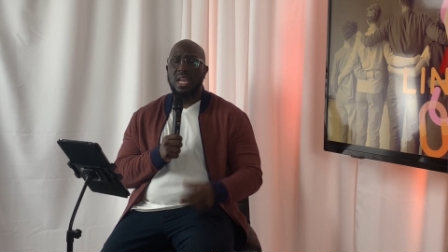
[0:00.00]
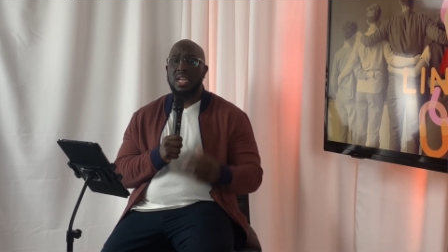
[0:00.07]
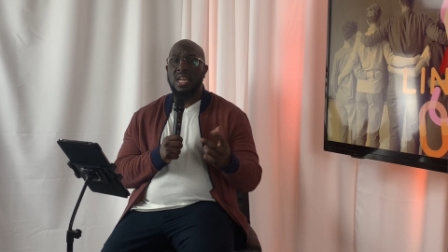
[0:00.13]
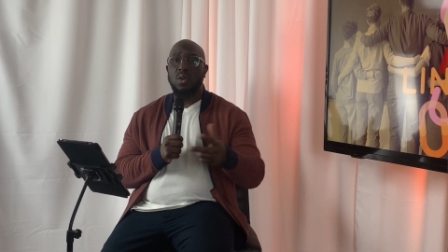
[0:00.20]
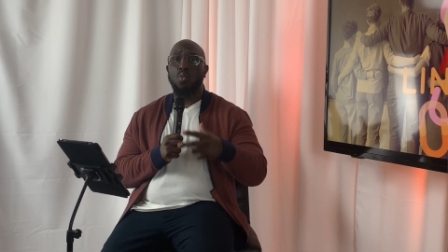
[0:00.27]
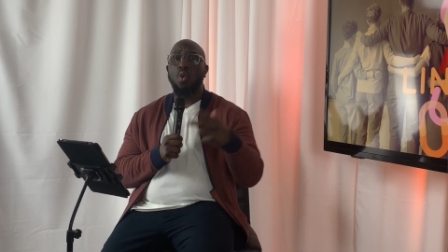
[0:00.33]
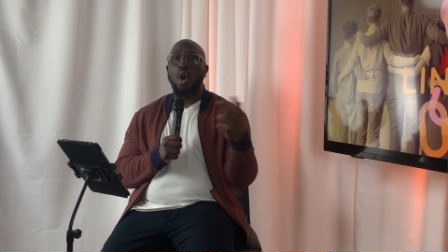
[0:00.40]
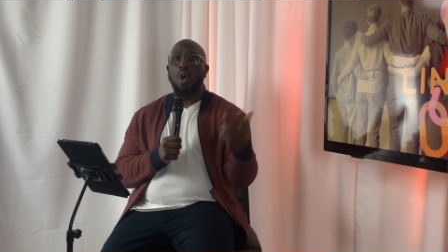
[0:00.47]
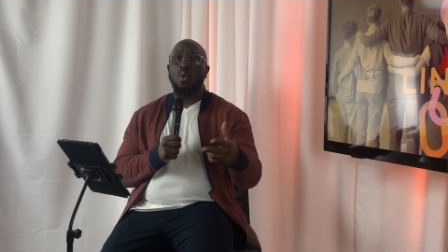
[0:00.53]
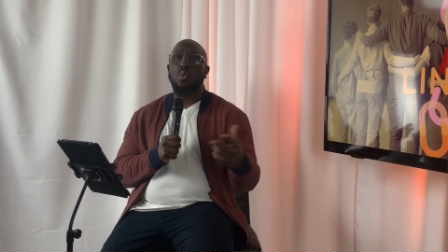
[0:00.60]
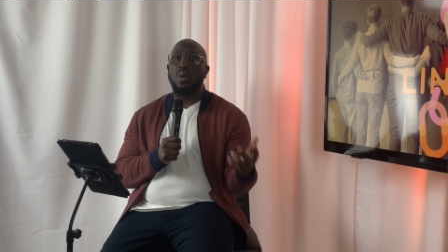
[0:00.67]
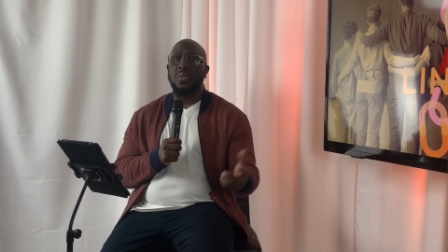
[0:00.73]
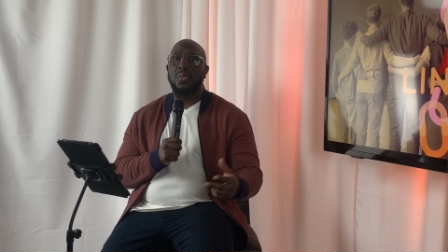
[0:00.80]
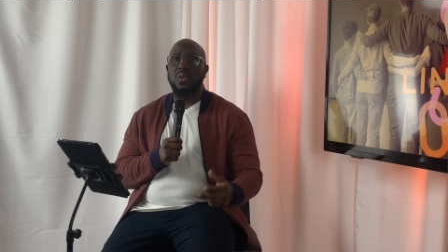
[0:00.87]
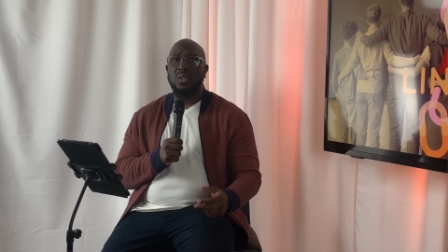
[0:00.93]
He didn't
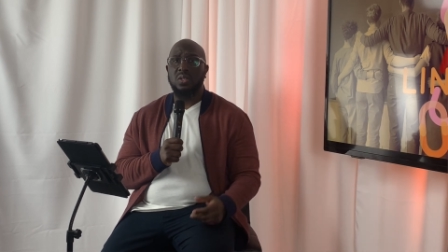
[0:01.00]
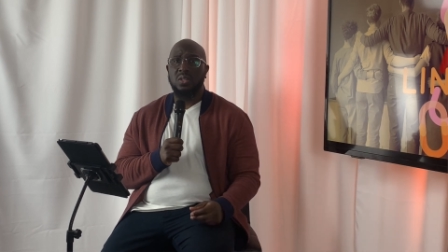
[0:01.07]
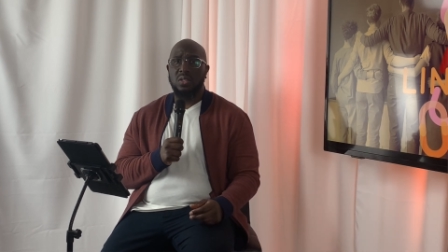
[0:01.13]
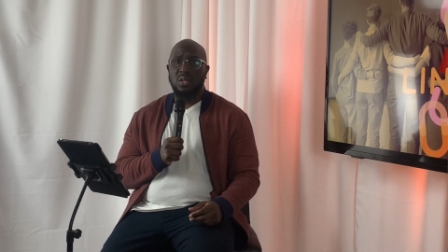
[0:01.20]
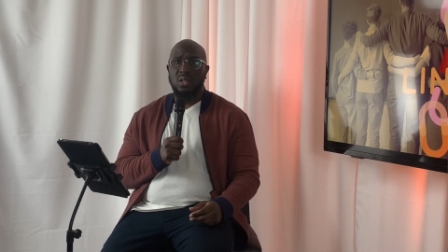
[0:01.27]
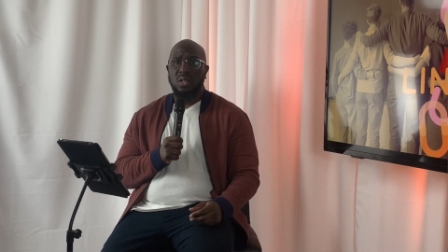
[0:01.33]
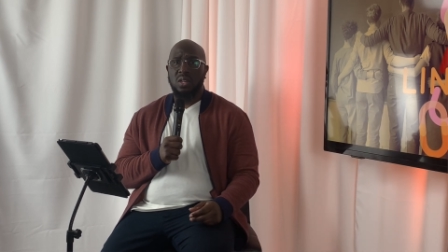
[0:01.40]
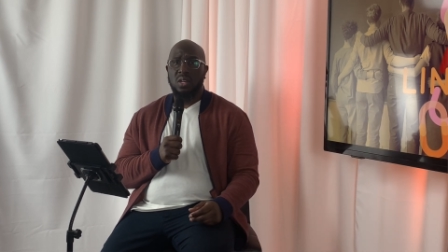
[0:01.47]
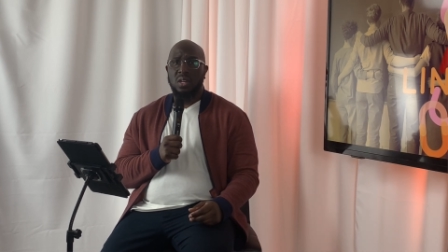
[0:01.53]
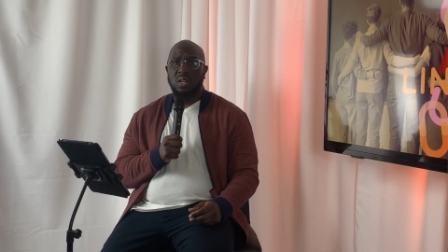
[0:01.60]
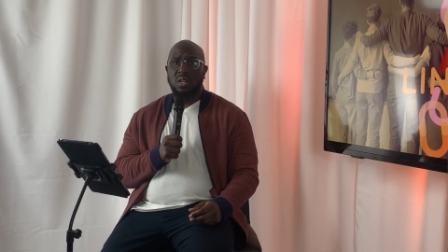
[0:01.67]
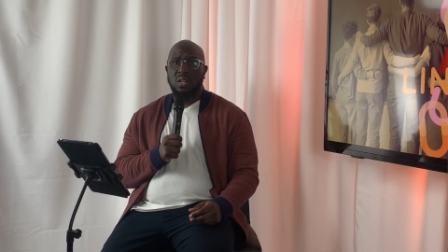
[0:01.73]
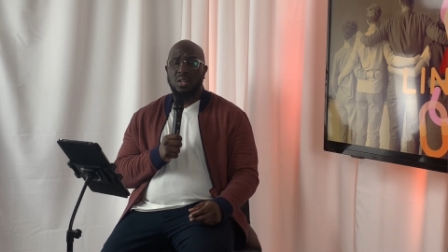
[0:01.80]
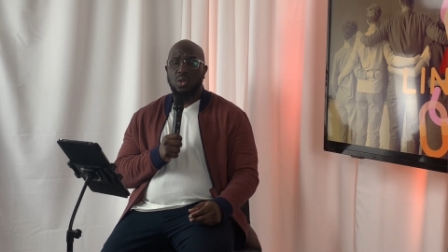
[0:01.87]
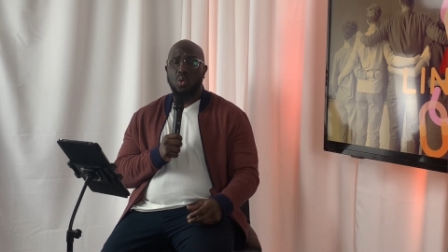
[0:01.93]
walk with us
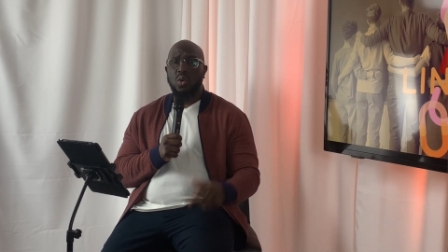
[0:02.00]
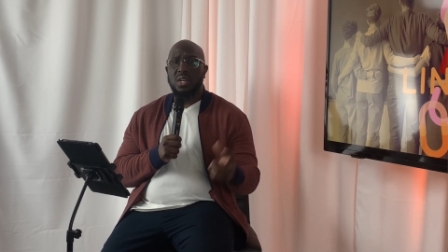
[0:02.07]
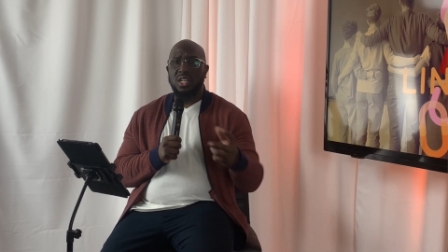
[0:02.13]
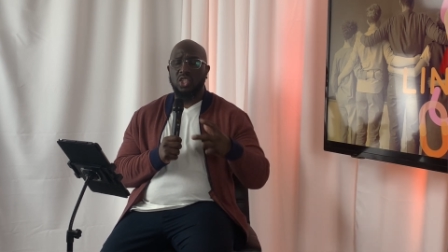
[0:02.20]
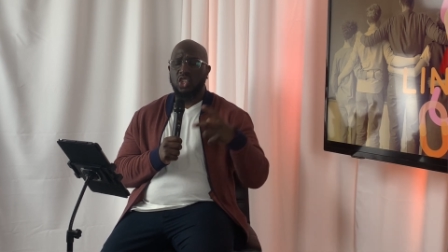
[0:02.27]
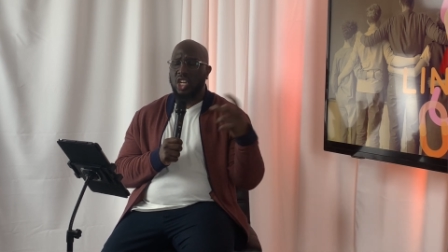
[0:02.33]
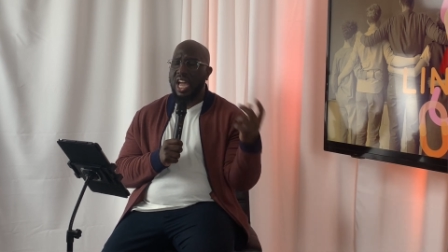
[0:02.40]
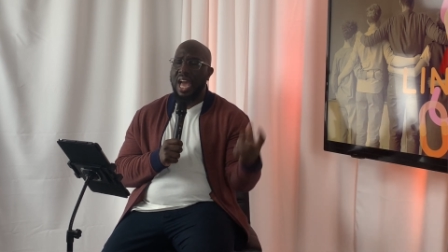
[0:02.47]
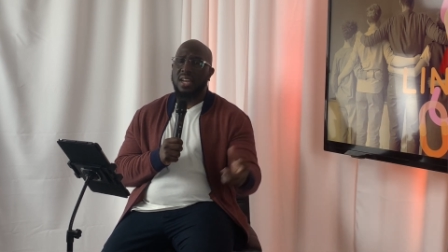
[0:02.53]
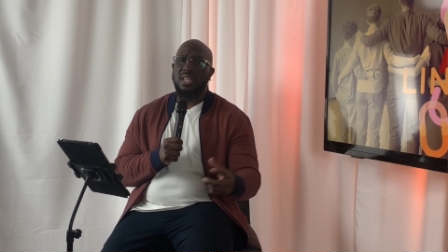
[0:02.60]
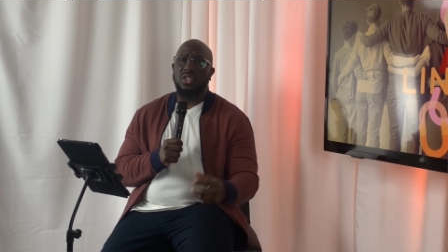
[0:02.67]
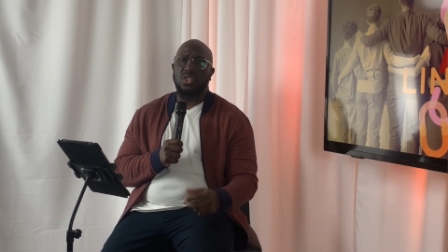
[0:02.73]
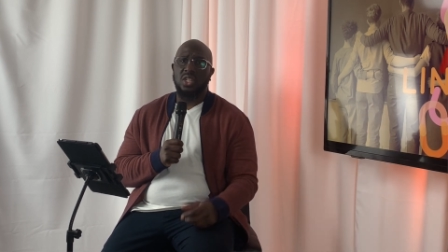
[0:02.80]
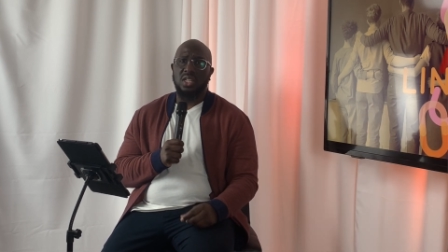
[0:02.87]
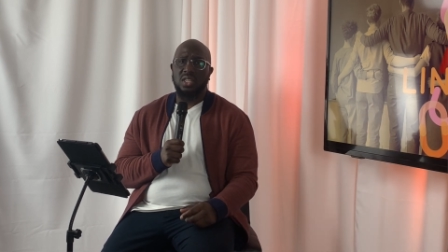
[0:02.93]
during the
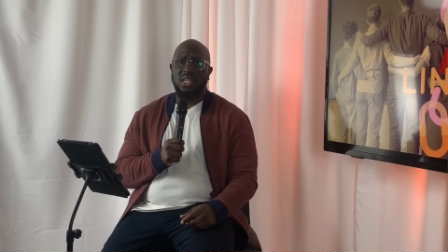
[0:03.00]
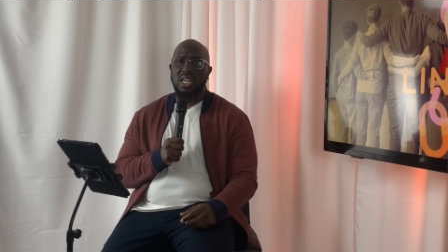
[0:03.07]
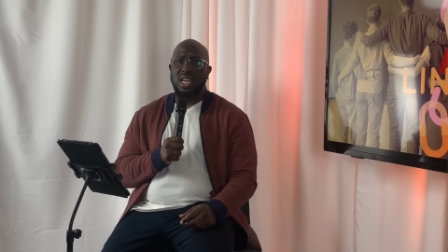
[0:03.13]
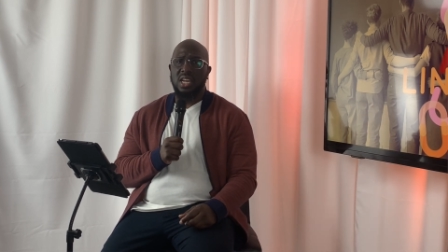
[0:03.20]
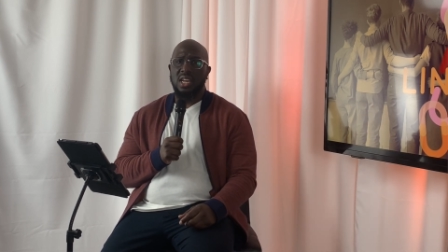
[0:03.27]
challenges.